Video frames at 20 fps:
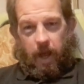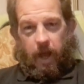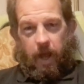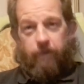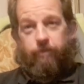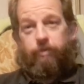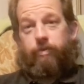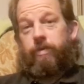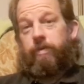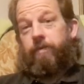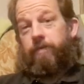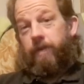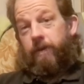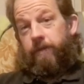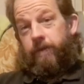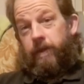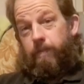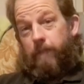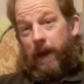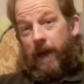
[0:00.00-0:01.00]

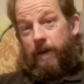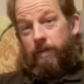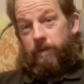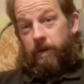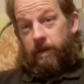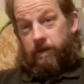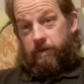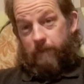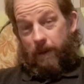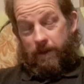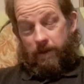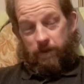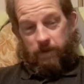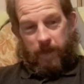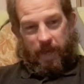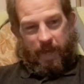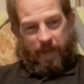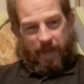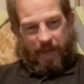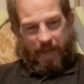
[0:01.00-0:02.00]
£150 I spent on
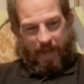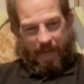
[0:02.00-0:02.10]
it.